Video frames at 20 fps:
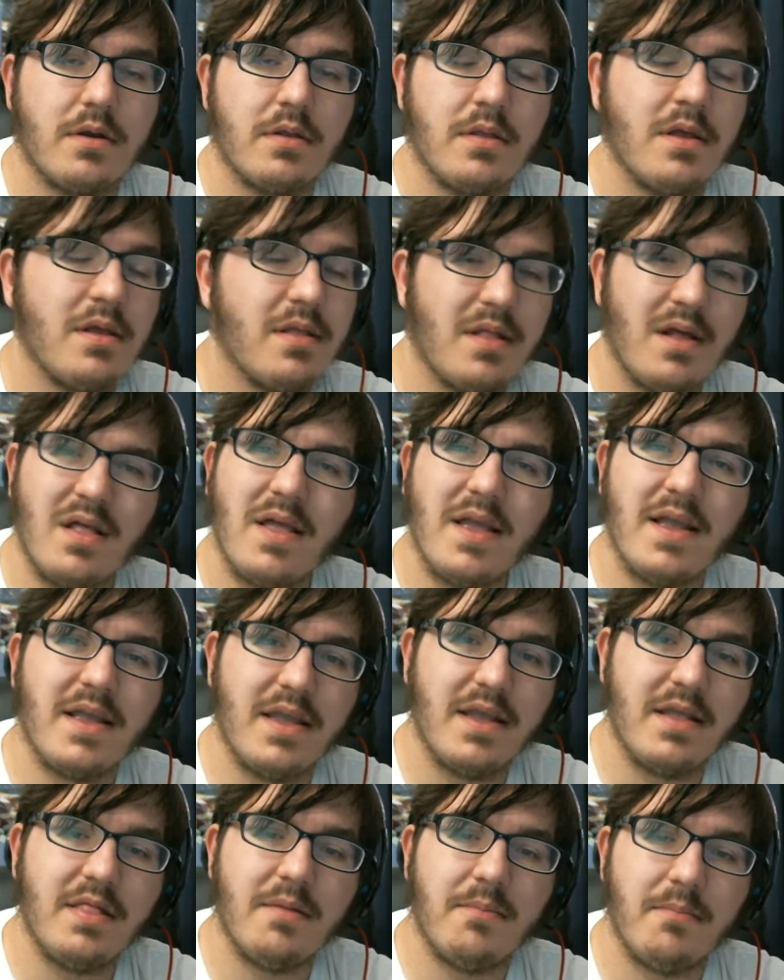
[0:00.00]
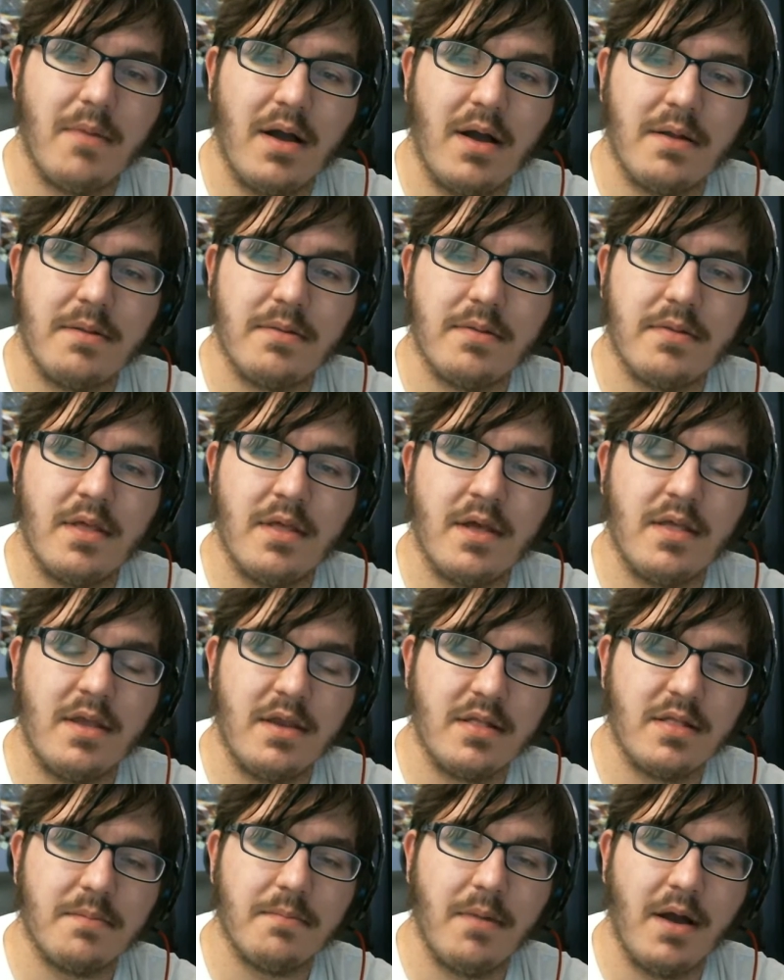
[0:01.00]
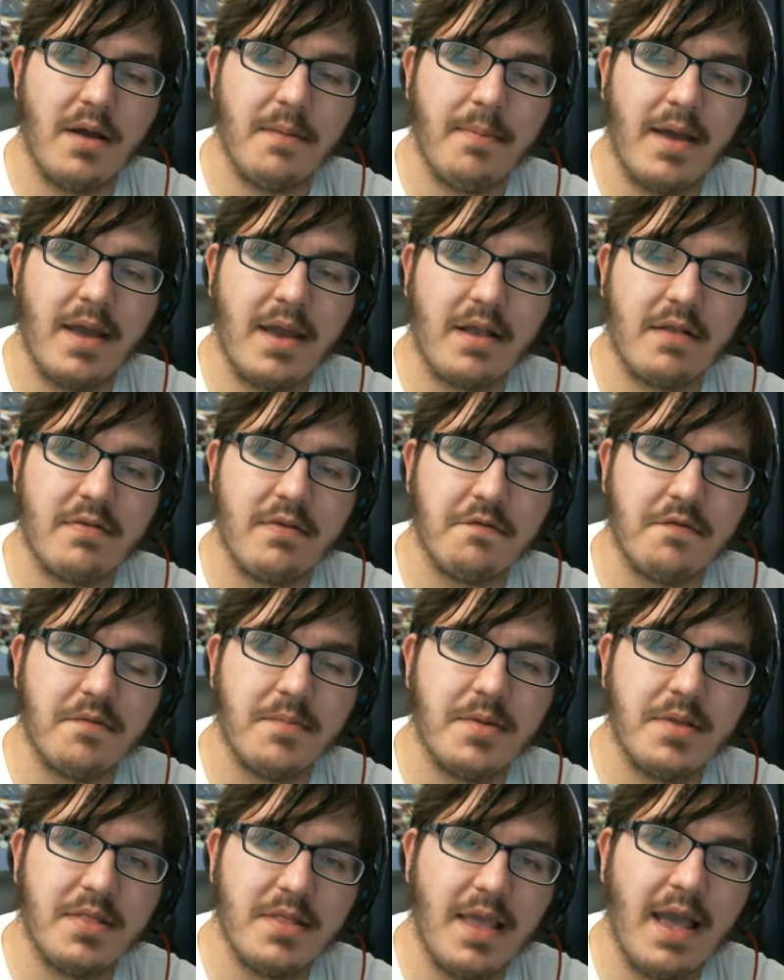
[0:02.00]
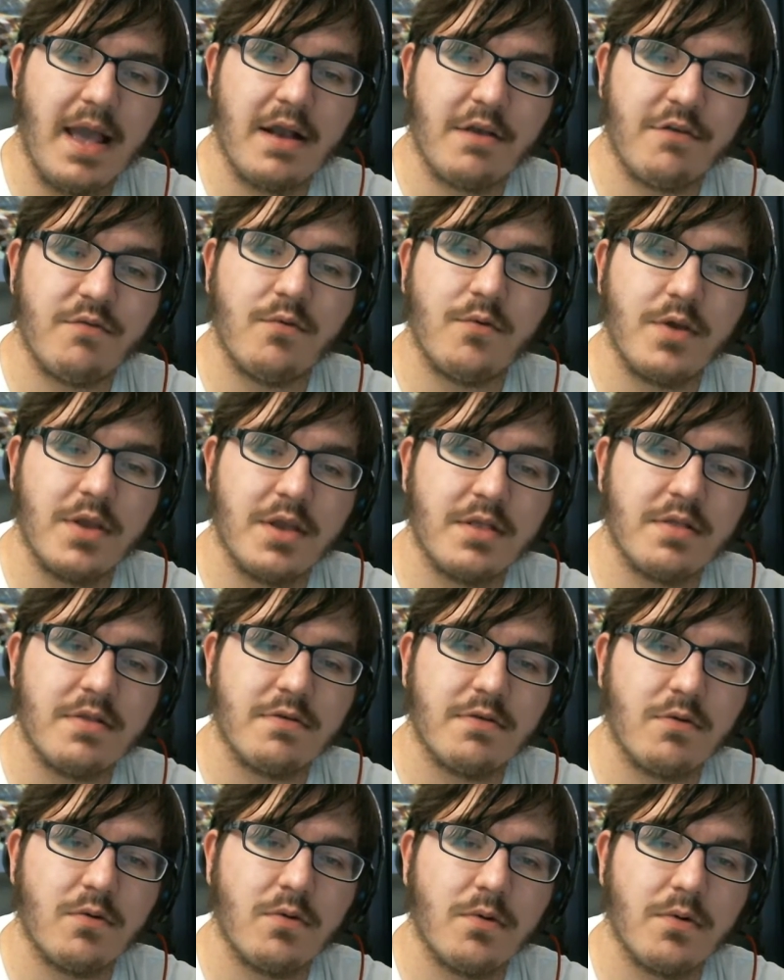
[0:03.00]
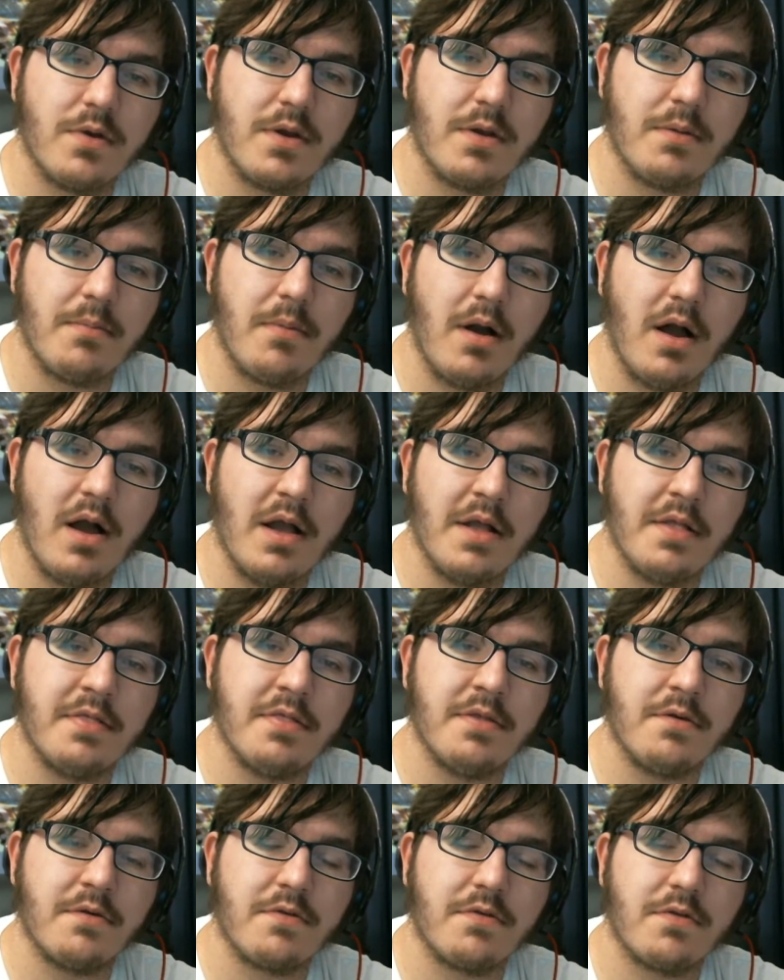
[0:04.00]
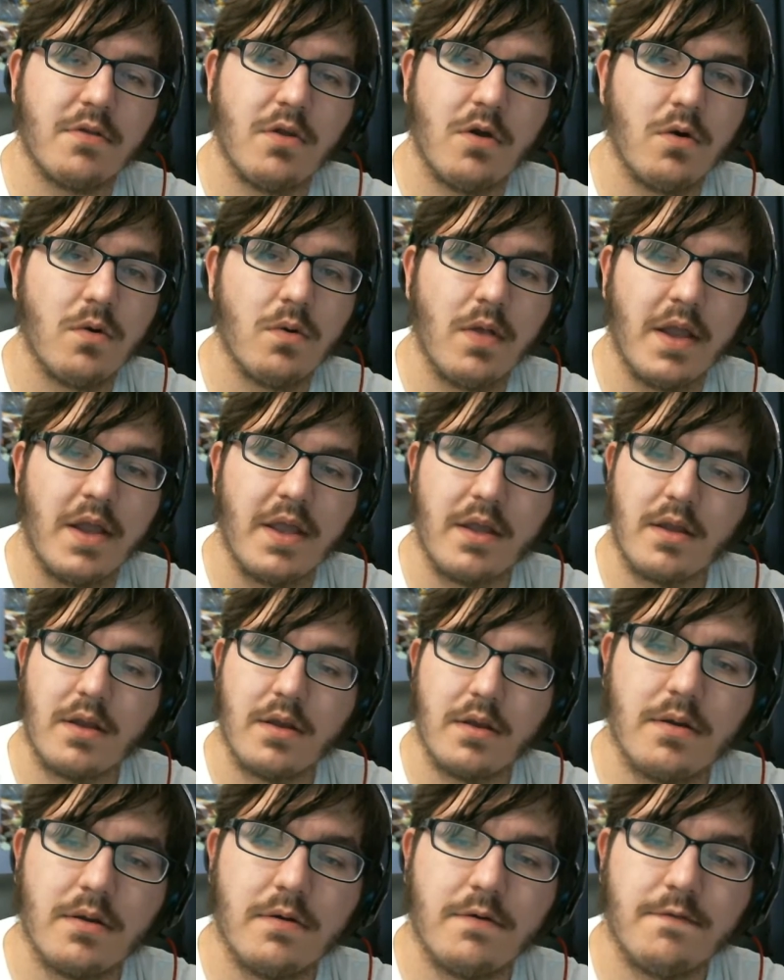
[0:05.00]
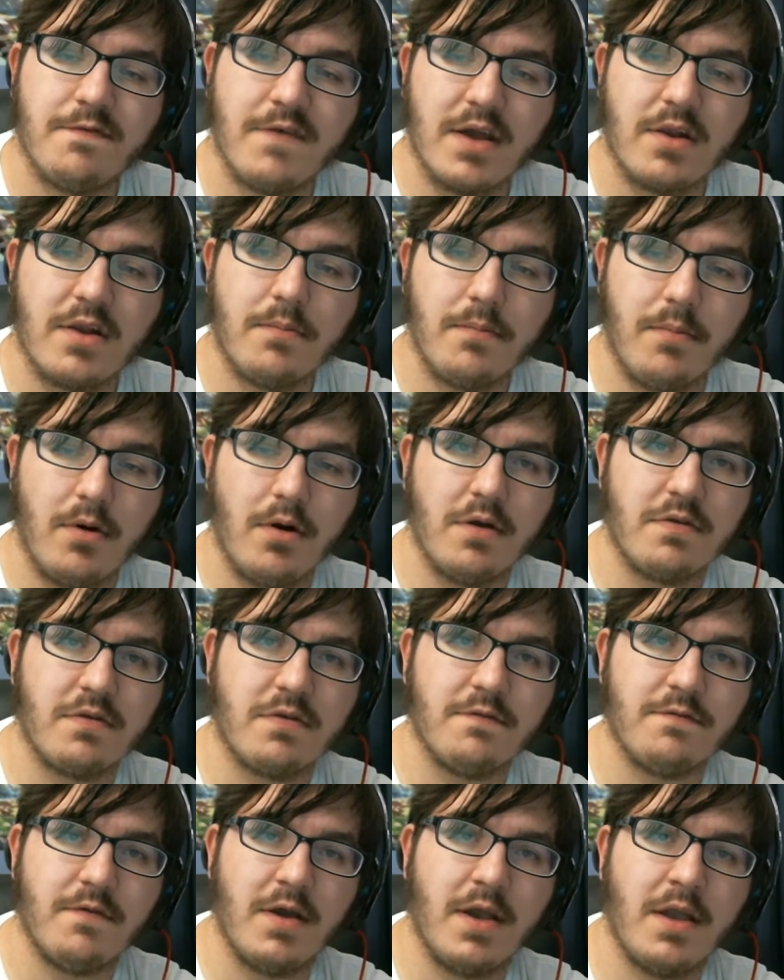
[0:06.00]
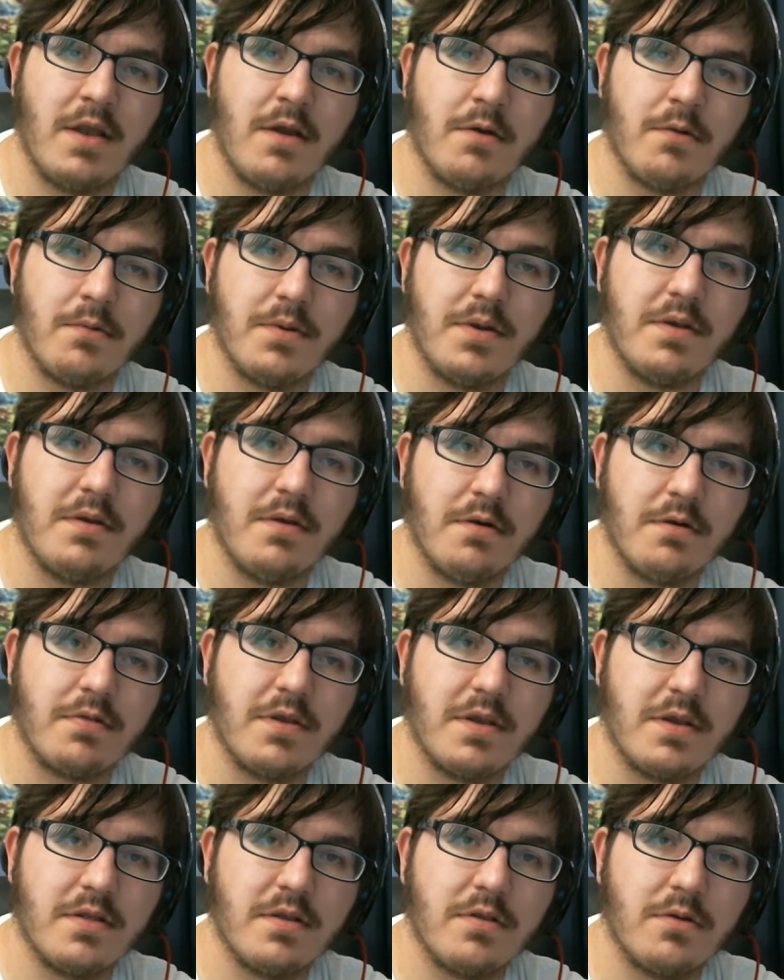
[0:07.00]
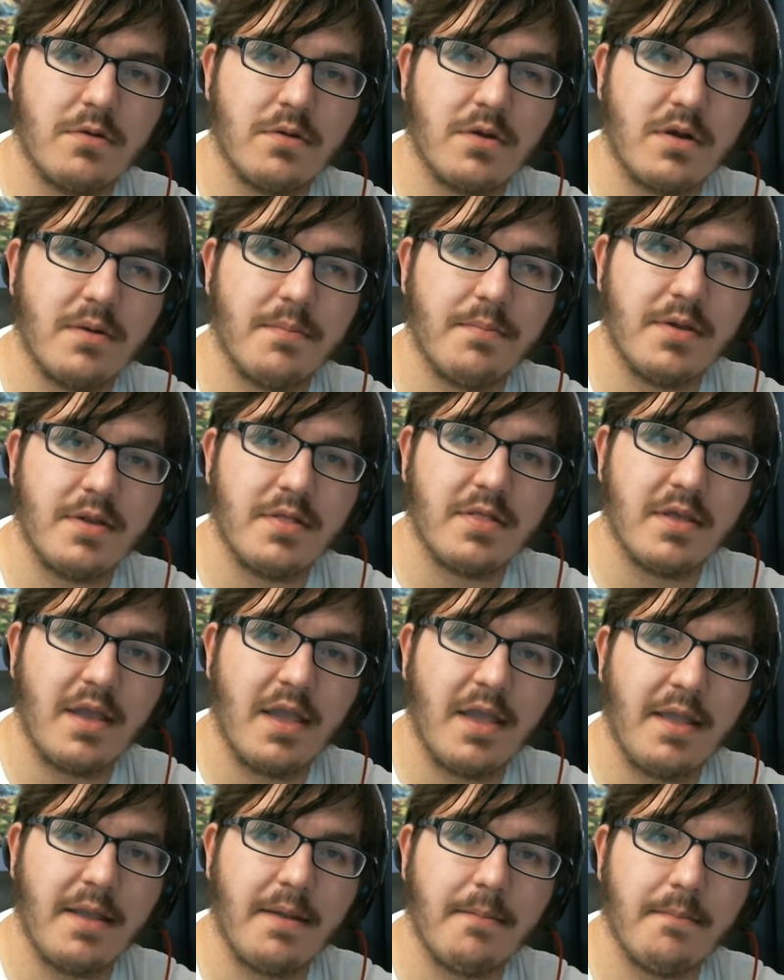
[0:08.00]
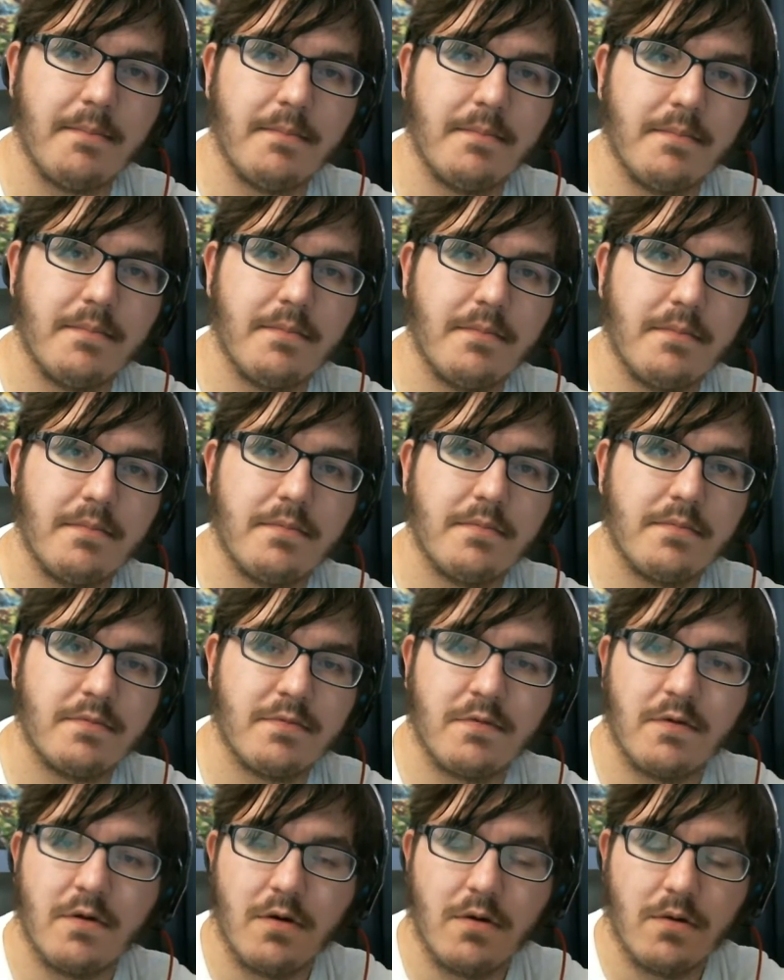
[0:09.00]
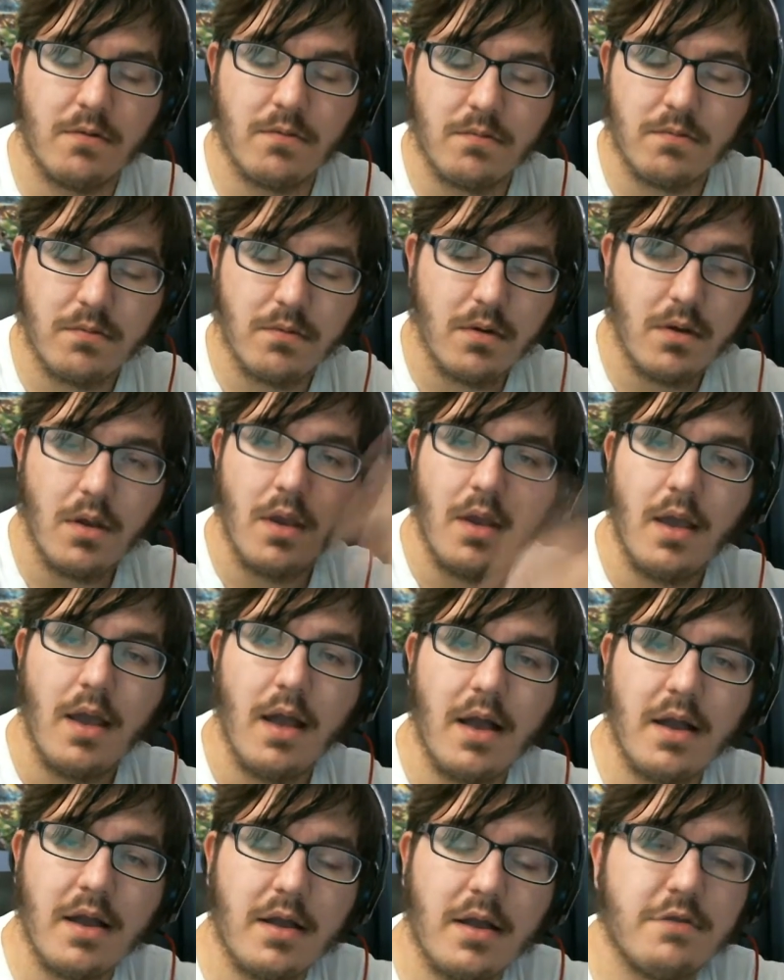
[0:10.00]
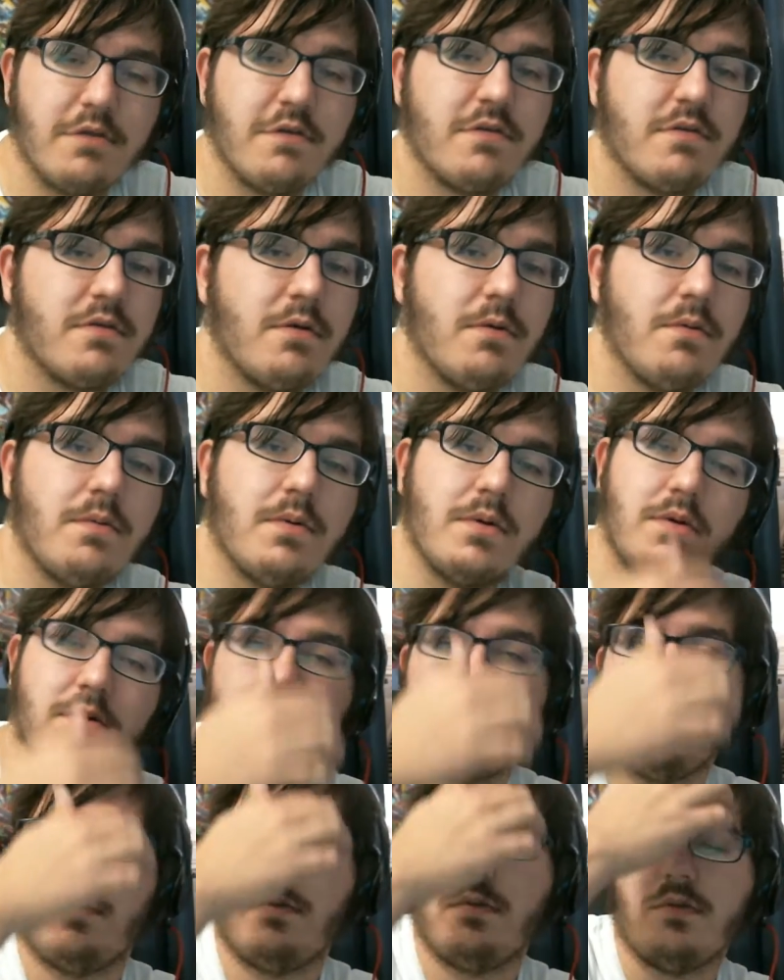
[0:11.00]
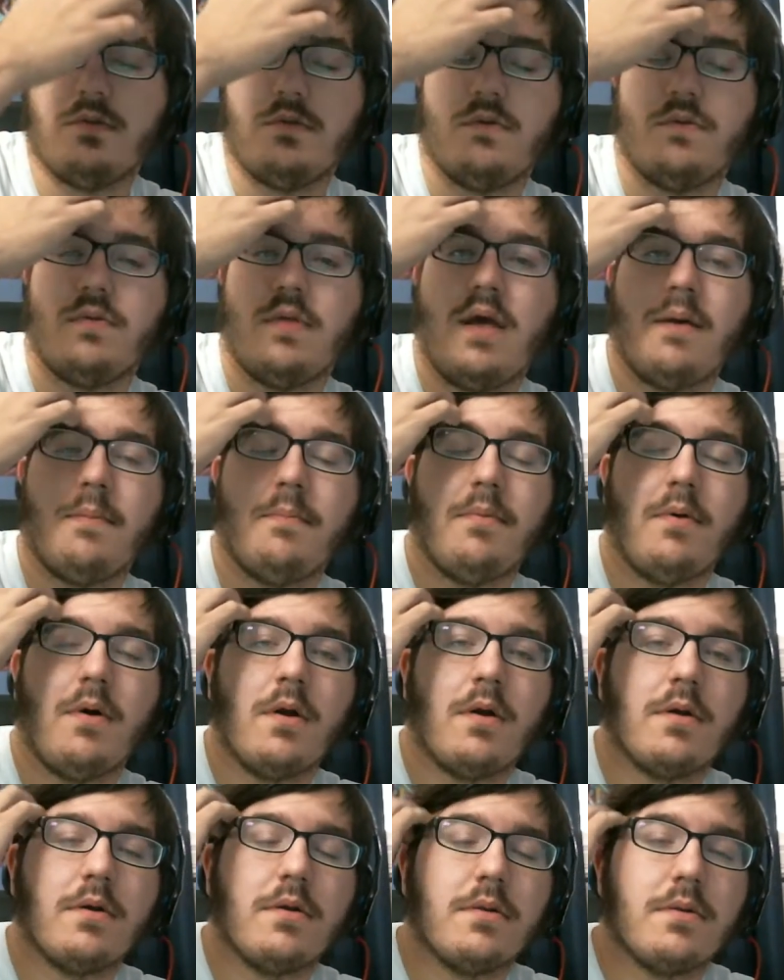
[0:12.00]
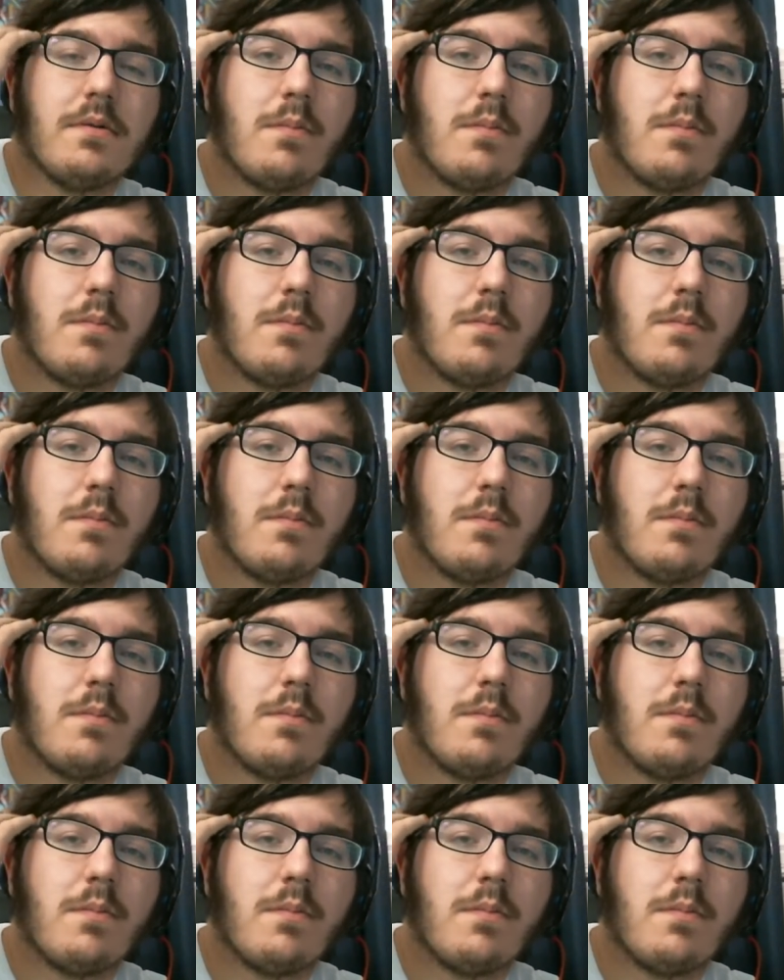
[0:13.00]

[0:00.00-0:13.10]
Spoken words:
Not like the mod pack itself. I mean the actual in-story mod. There's no like final boss to fight or thing to do to complete the game. So I just don't want to do that part.